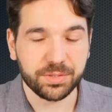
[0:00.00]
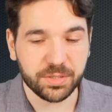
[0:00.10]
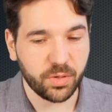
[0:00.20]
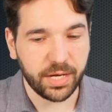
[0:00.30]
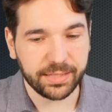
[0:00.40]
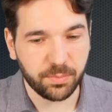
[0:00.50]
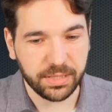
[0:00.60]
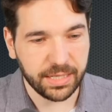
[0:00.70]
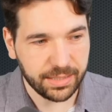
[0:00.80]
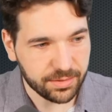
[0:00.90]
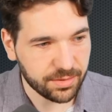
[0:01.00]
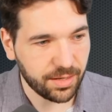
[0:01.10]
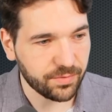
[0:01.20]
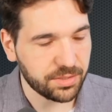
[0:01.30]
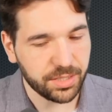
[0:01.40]
which is why at the beginning of this
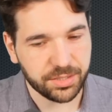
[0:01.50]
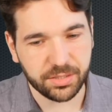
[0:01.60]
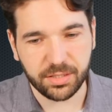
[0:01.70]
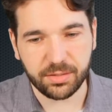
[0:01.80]
conversation,